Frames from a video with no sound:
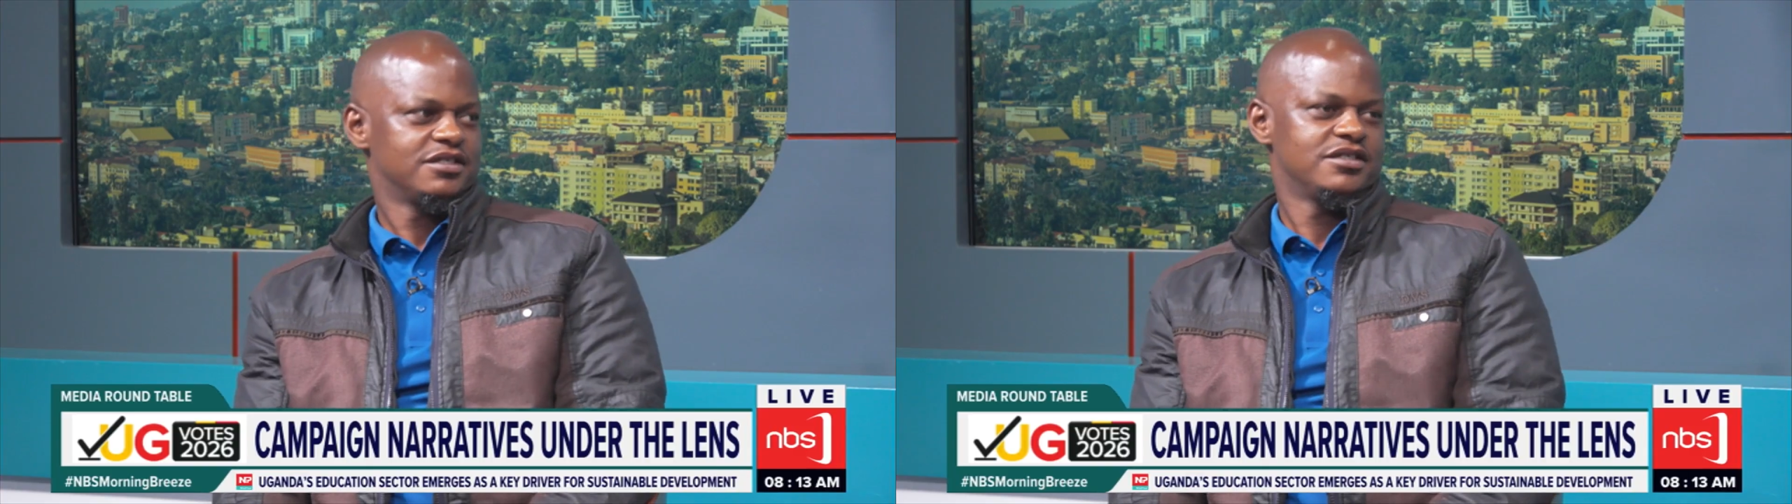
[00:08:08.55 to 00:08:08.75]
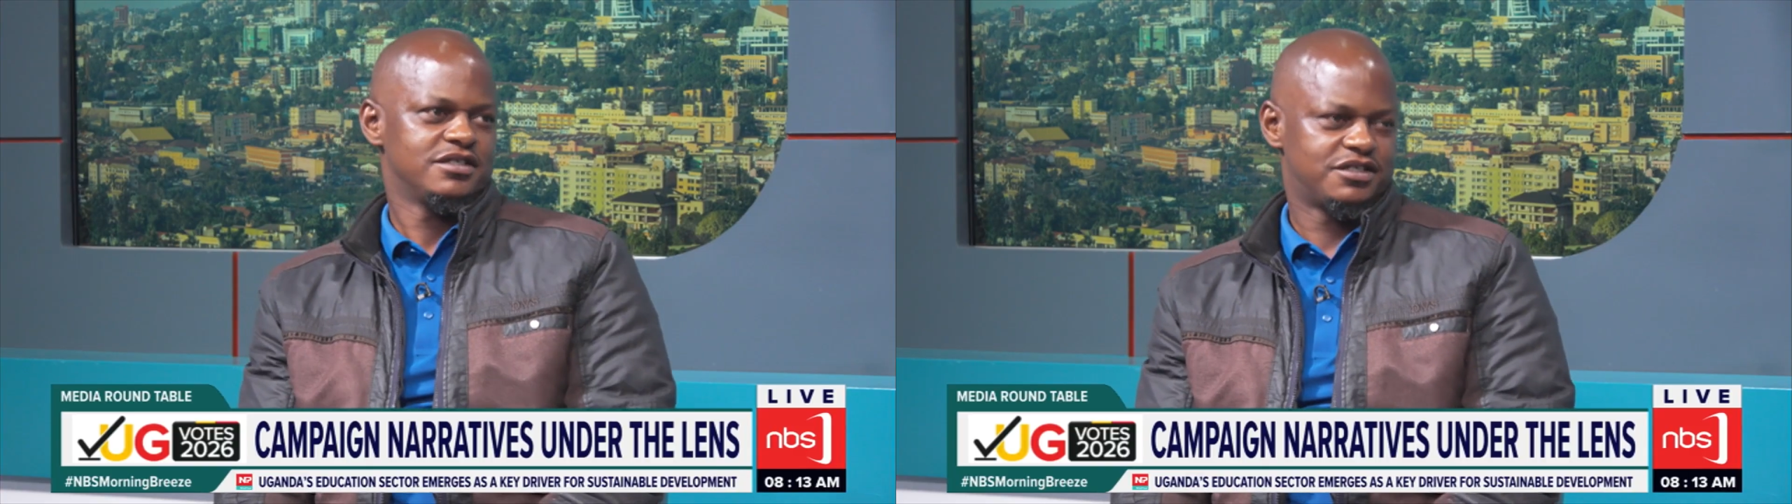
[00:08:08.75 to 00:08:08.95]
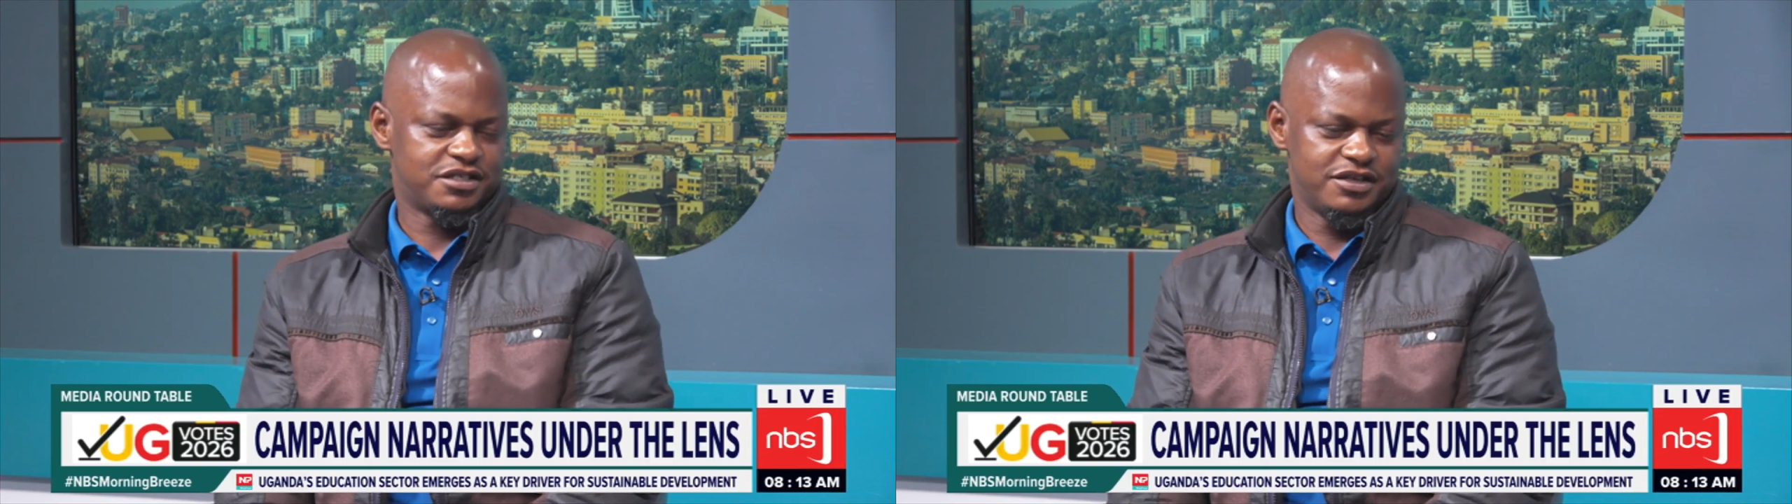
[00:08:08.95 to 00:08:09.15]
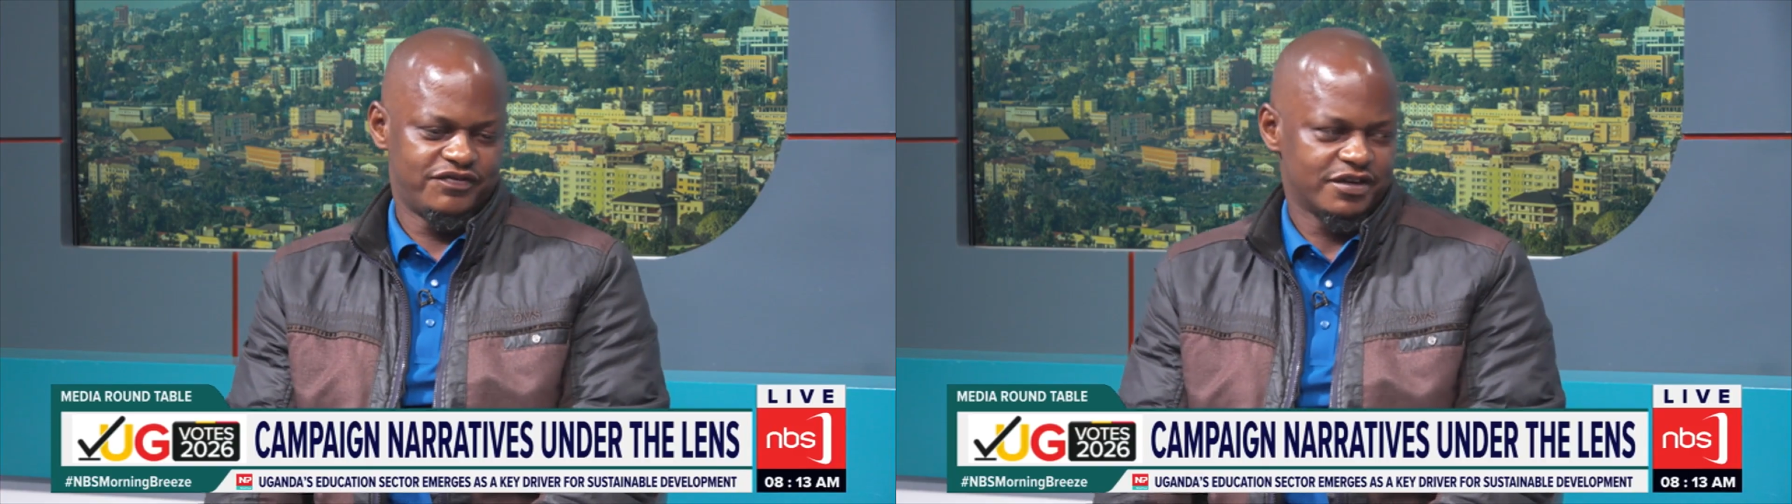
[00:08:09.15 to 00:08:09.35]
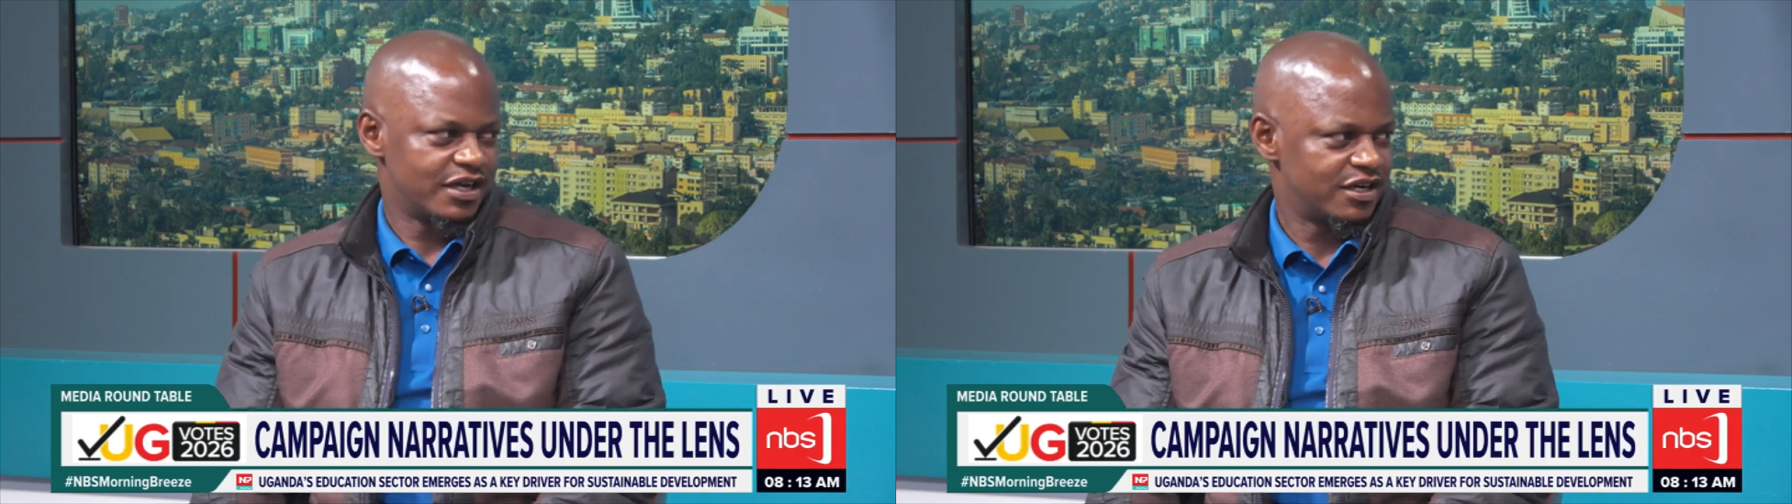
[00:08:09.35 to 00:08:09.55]
It's
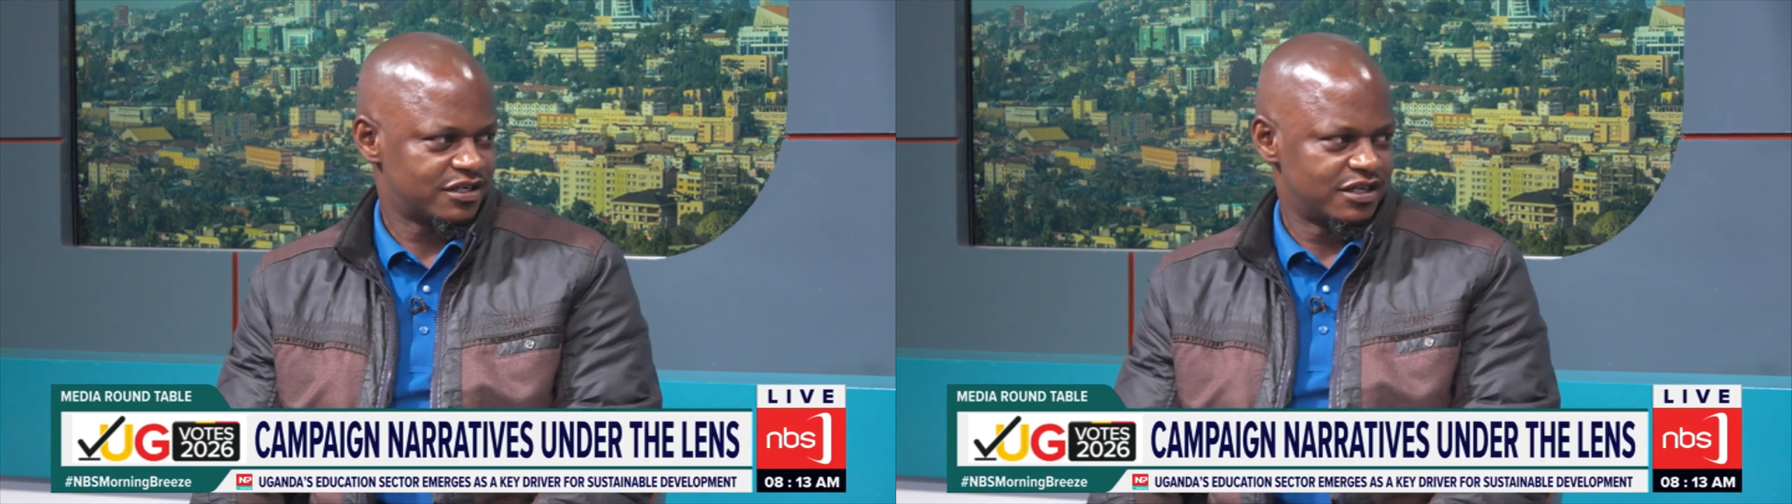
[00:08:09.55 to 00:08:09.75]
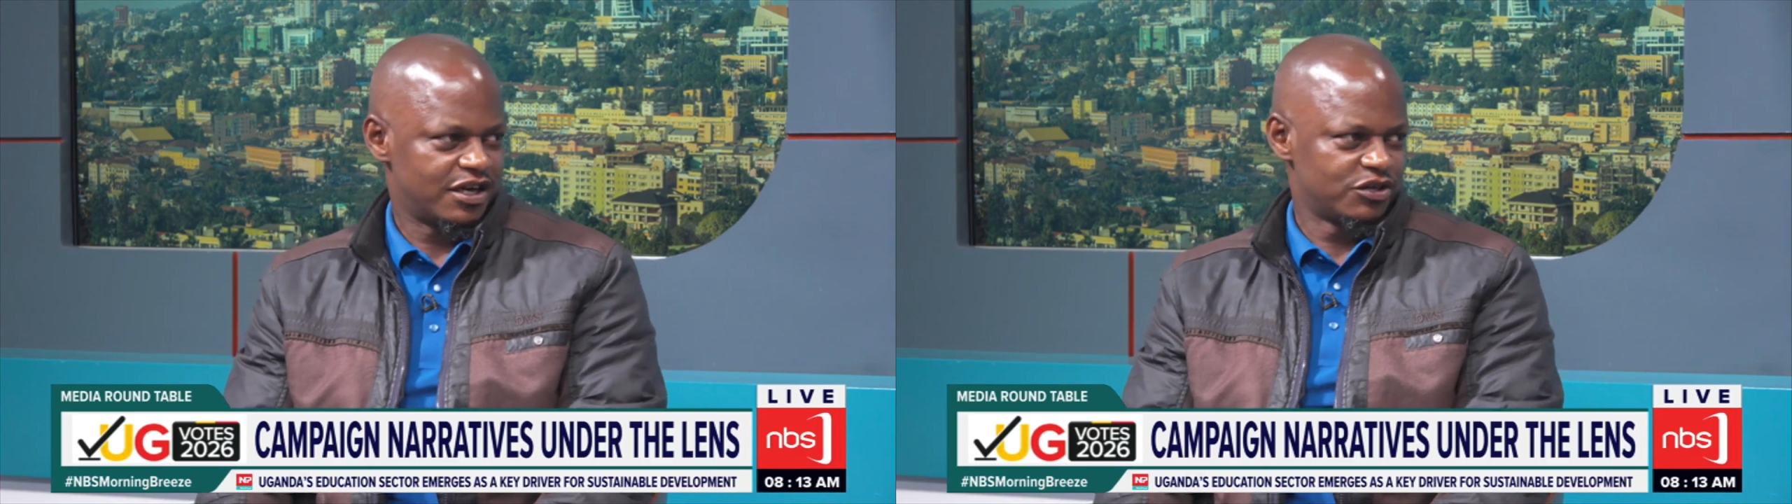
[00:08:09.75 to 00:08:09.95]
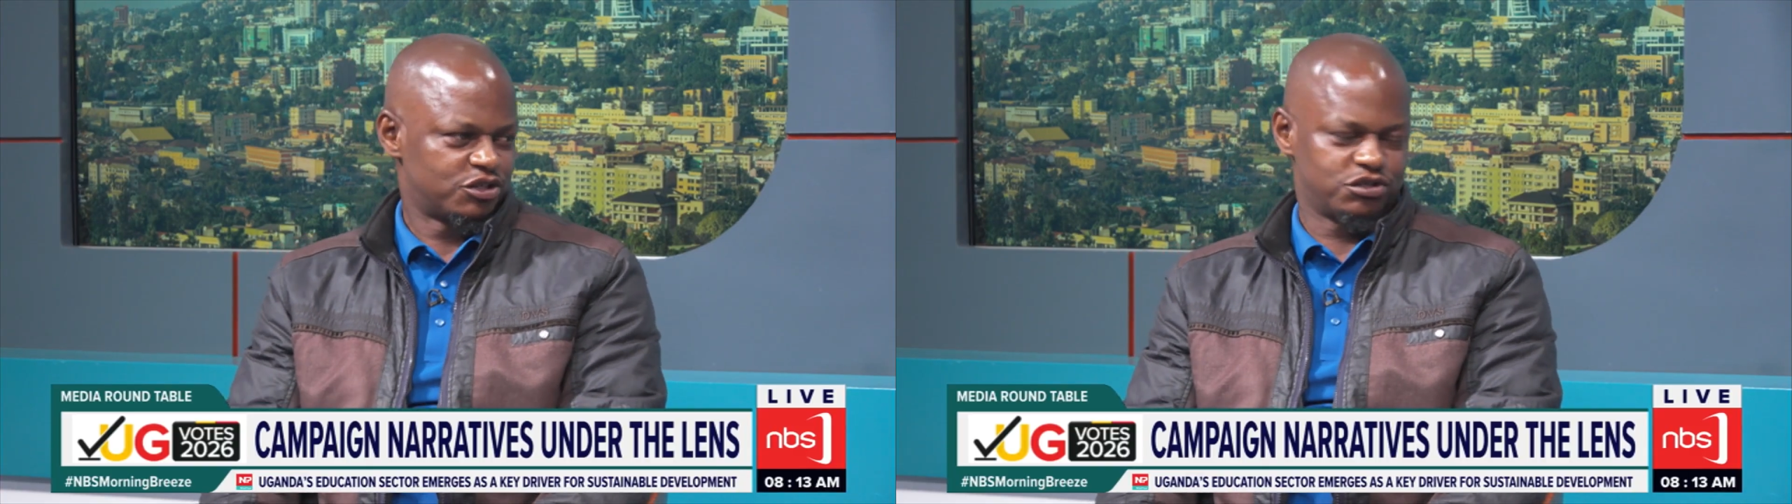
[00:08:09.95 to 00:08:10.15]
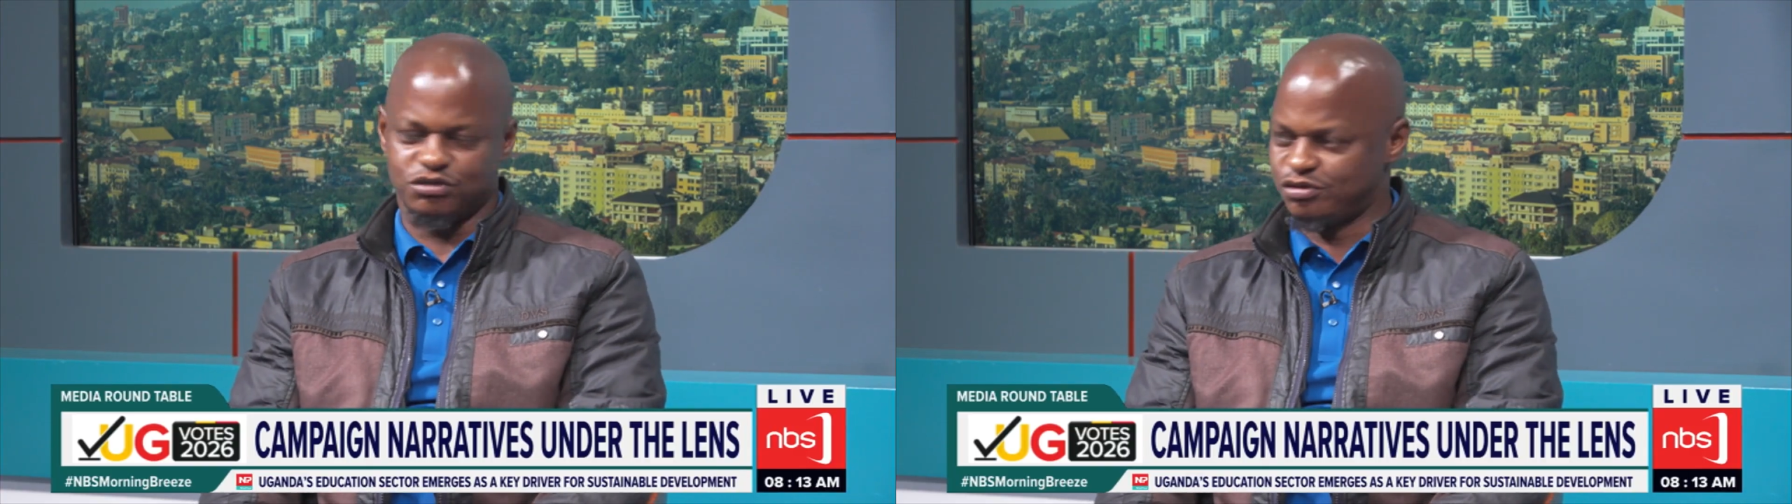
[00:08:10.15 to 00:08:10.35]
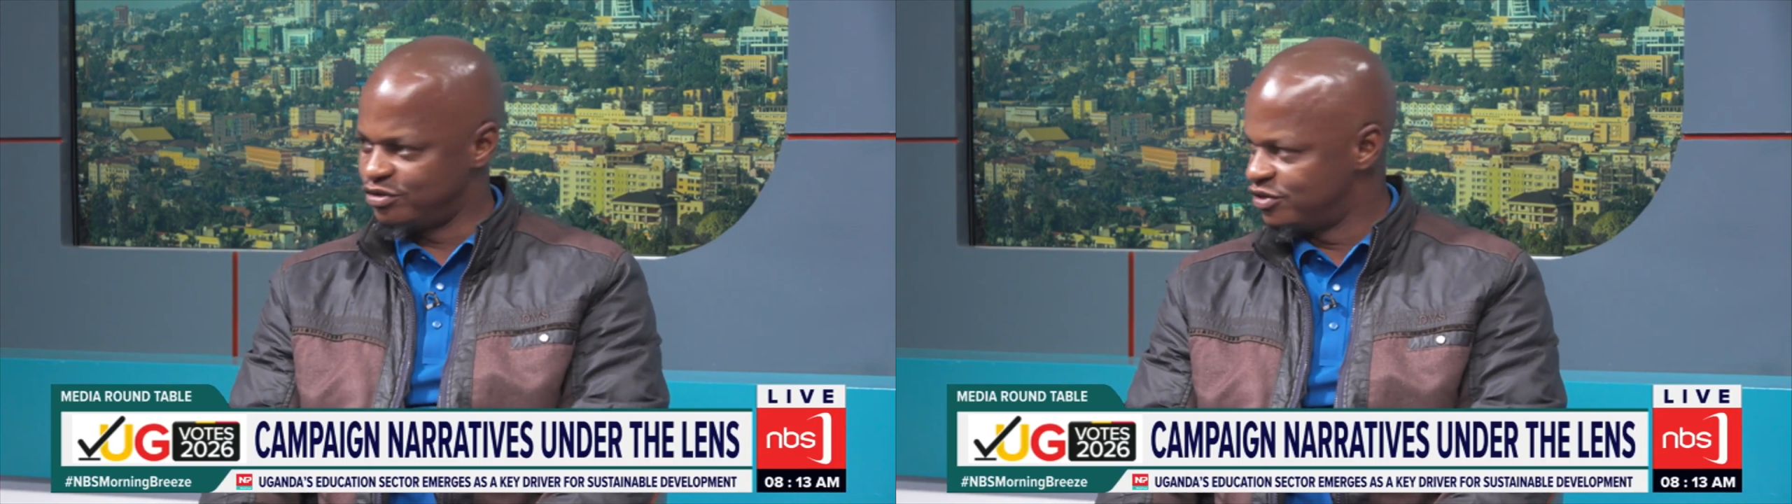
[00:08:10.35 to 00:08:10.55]
difficult now
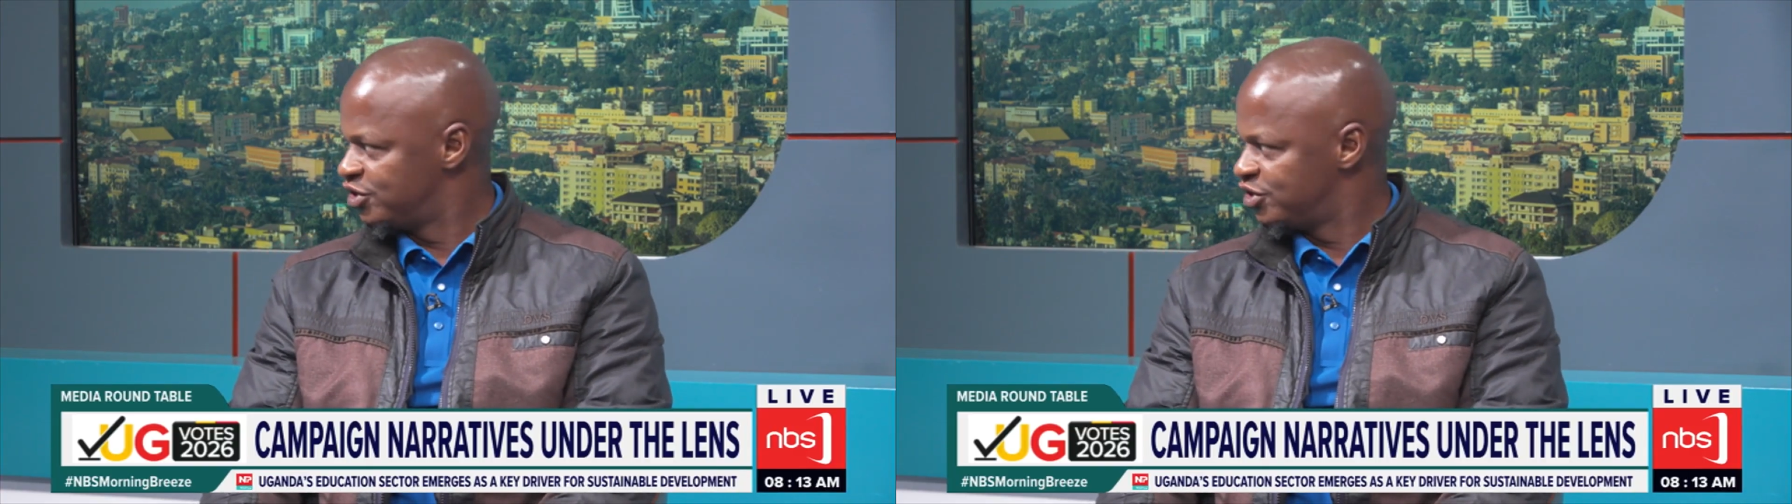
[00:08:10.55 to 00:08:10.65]
to